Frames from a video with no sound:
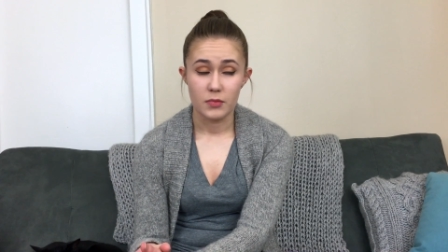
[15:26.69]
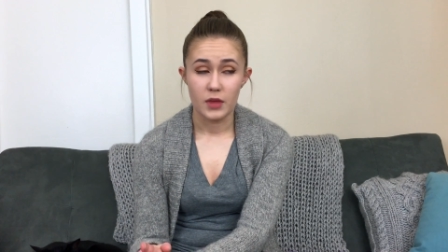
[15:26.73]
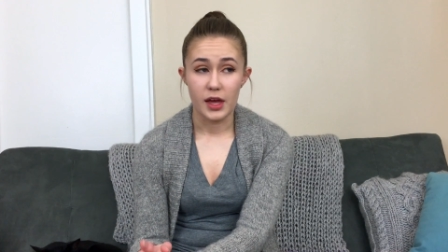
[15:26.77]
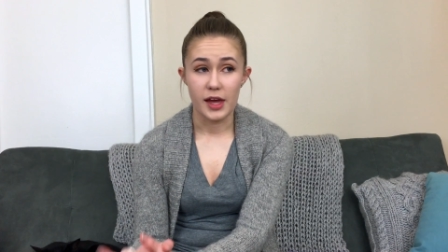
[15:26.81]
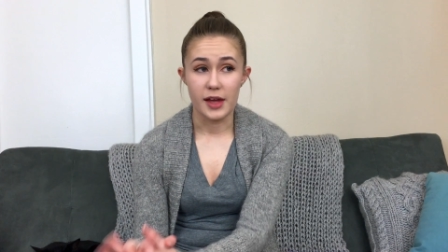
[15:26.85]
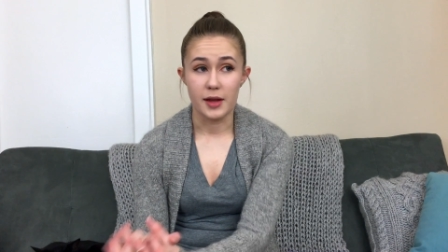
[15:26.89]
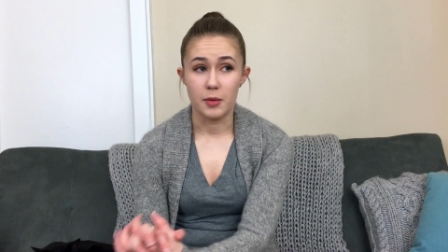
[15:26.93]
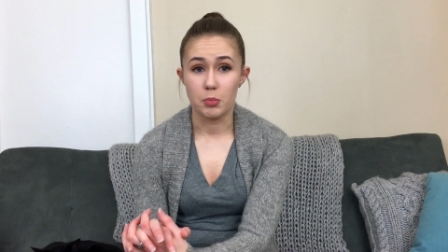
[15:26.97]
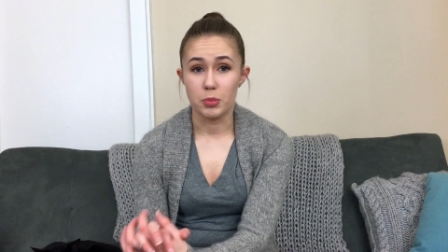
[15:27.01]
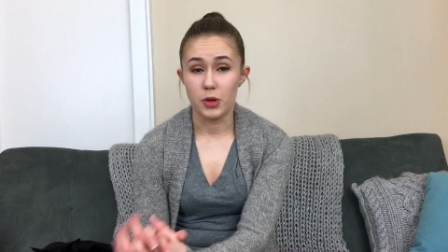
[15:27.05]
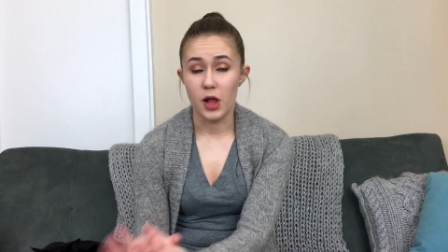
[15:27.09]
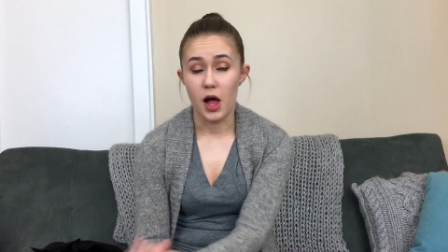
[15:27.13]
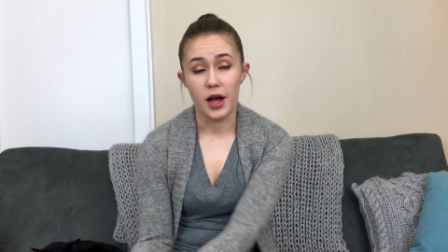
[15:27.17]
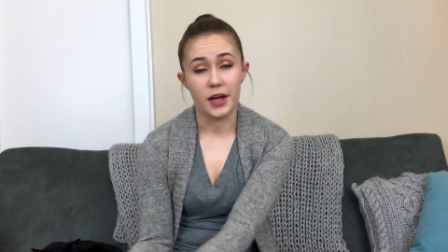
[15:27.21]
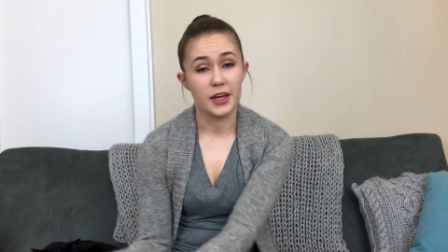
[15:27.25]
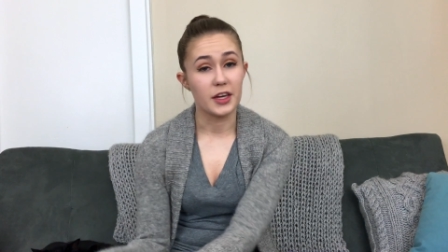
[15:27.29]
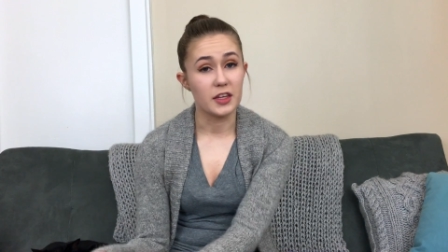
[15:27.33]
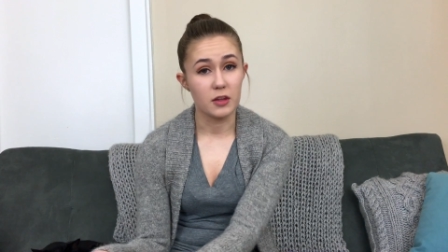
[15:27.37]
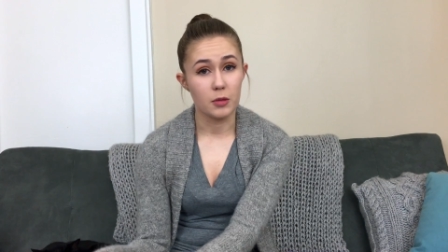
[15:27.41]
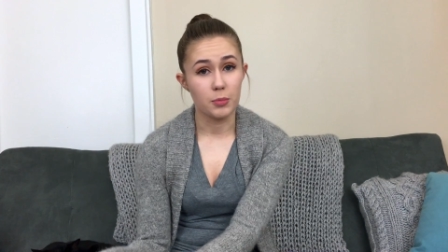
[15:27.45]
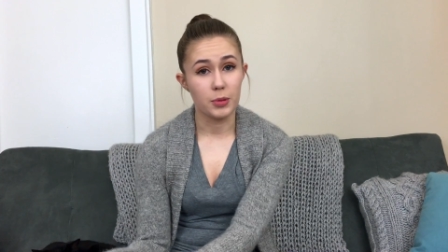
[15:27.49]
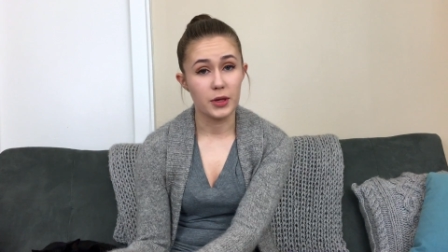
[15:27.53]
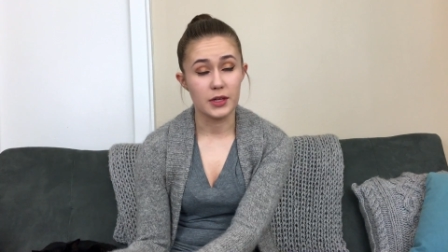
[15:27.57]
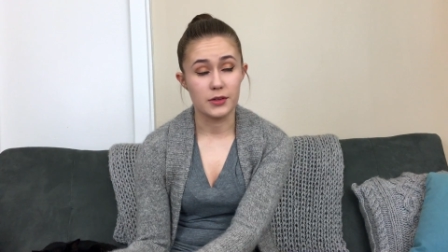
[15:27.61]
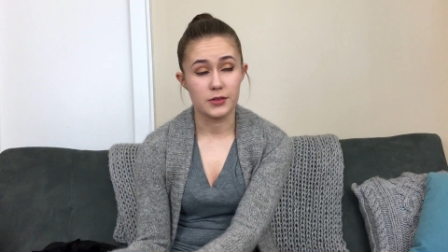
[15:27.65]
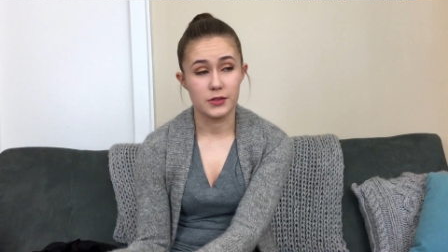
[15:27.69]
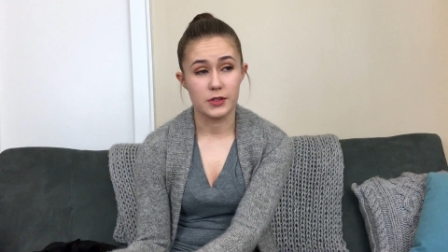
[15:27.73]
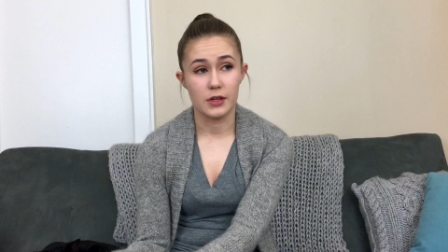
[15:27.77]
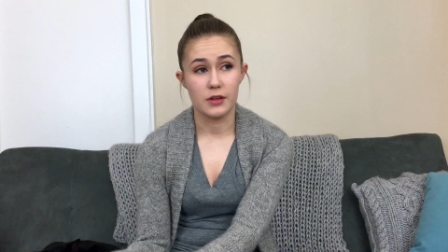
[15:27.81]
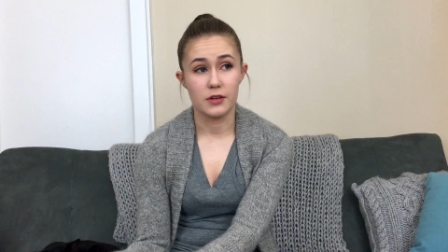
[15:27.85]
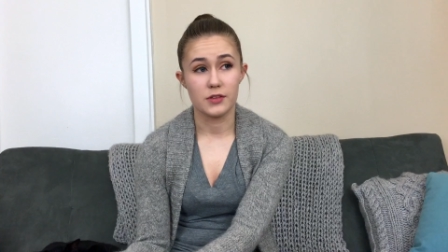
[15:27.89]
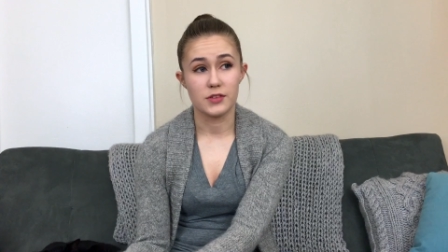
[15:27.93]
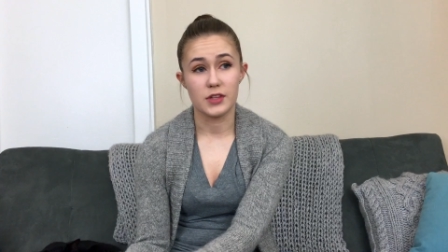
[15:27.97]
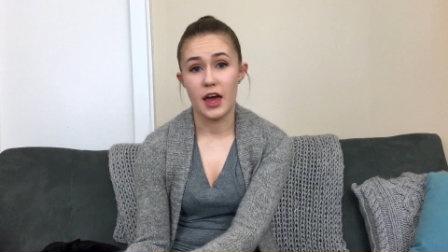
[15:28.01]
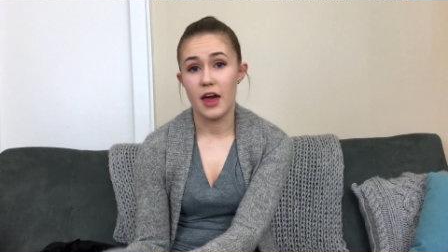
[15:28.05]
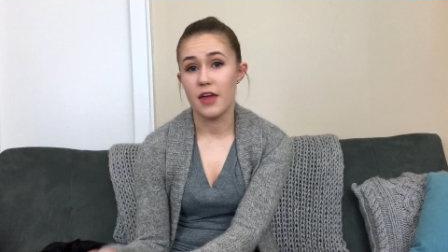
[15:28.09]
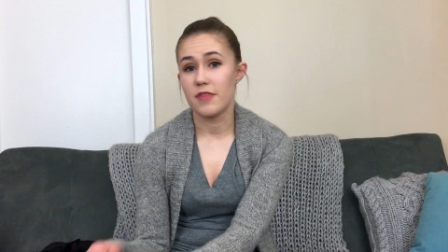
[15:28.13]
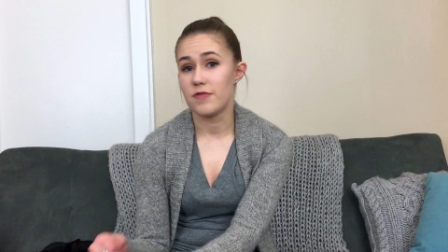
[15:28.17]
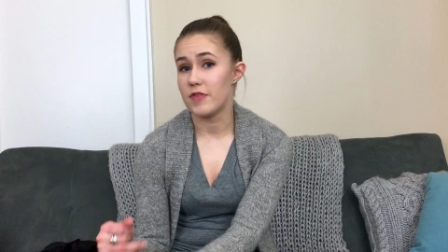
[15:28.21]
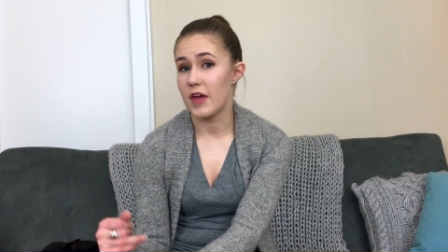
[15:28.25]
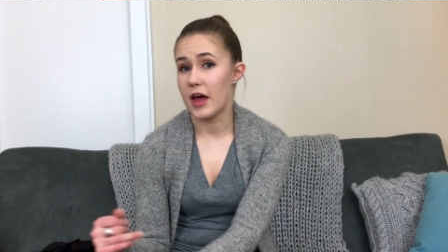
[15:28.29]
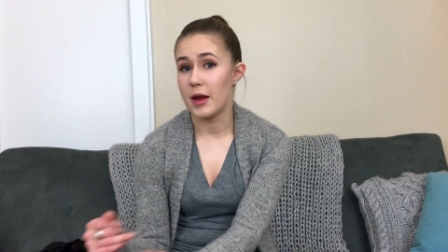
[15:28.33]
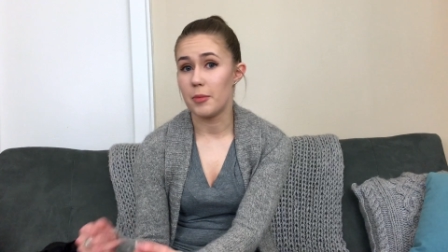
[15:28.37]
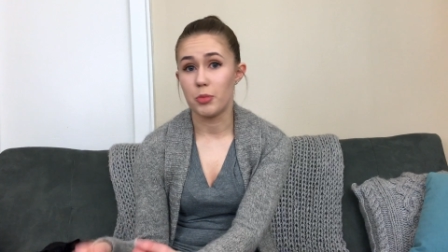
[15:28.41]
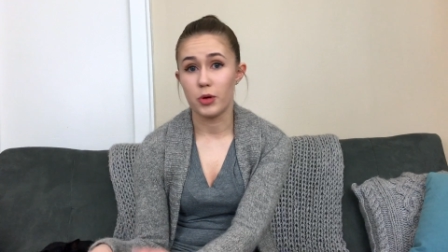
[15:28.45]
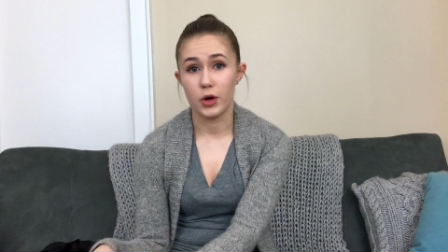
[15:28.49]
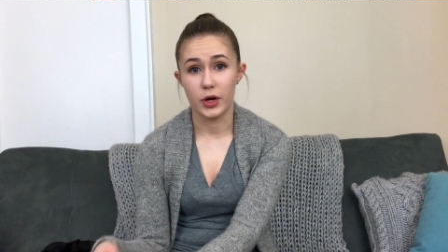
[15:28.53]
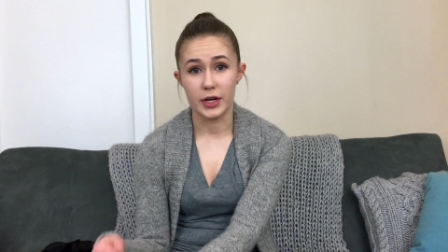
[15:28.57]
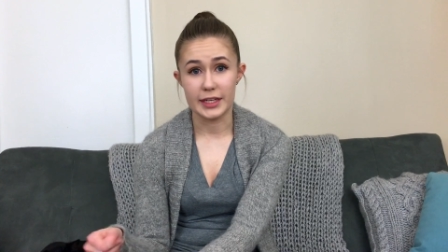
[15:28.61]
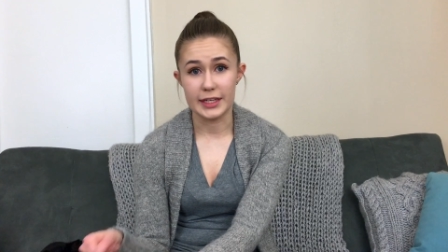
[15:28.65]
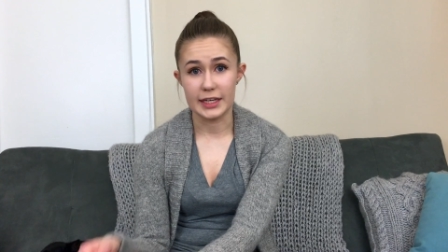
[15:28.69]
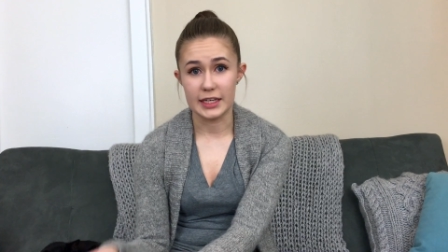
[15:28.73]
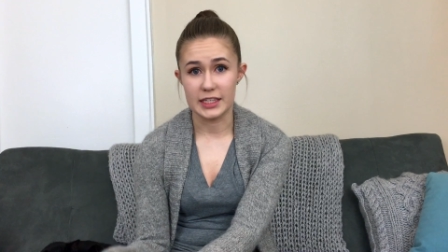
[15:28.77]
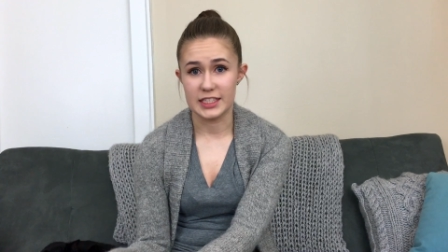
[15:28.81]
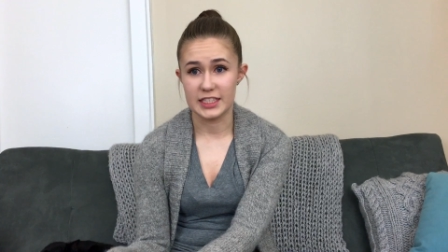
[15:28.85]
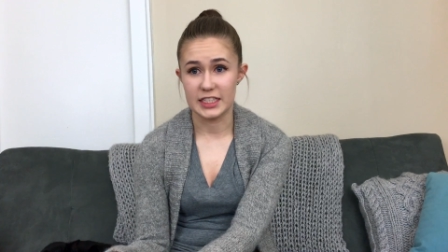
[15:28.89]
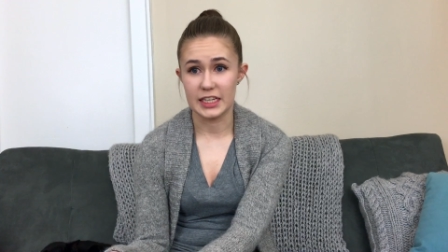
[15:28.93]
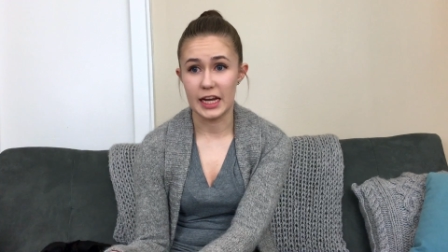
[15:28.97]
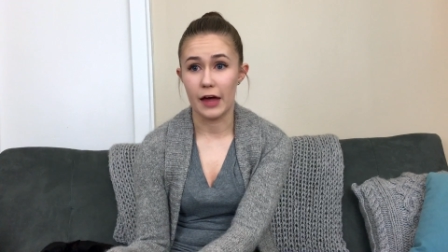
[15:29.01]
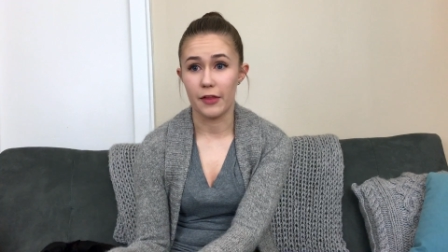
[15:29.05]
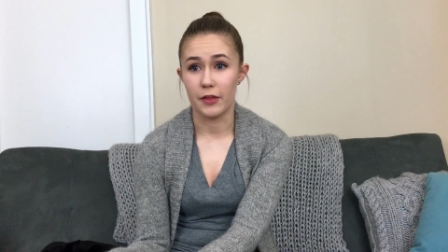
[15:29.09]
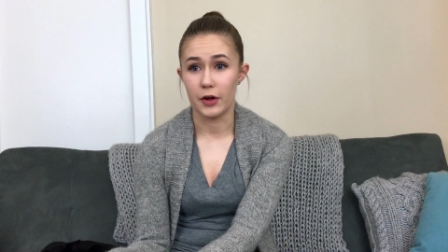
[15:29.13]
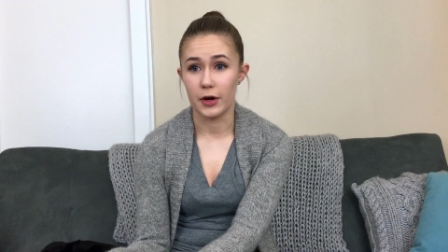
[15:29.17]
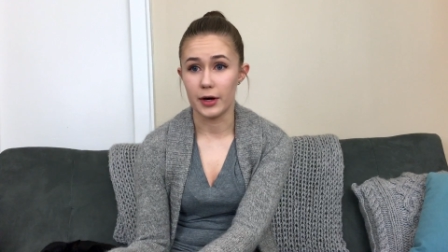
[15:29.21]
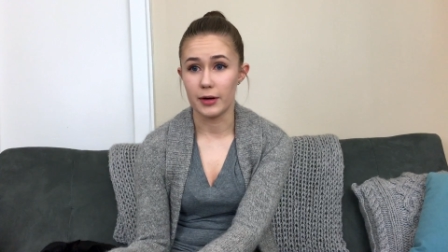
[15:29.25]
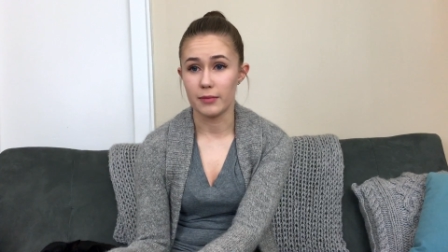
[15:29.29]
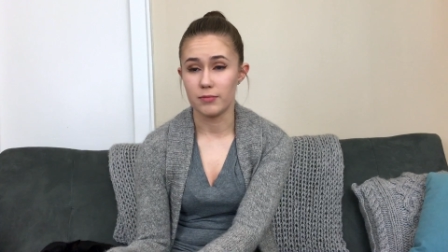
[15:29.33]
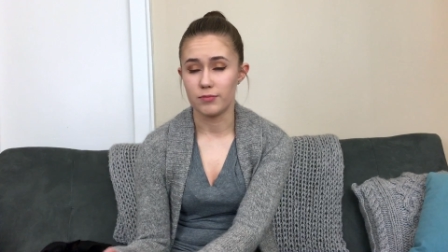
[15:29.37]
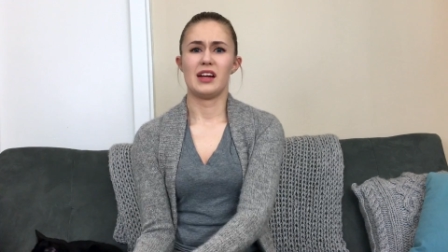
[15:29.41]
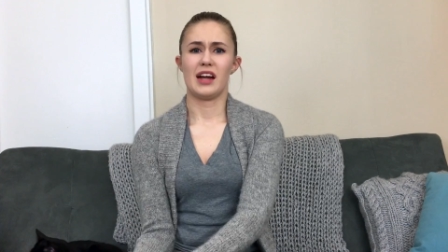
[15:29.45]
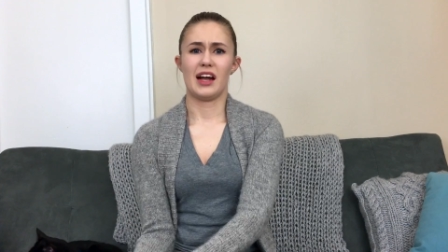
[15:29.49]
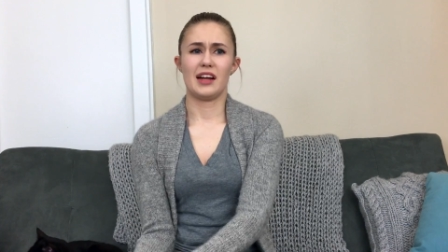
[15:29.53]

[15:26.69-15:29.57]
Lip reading: and blocking the pieces and then putting it together.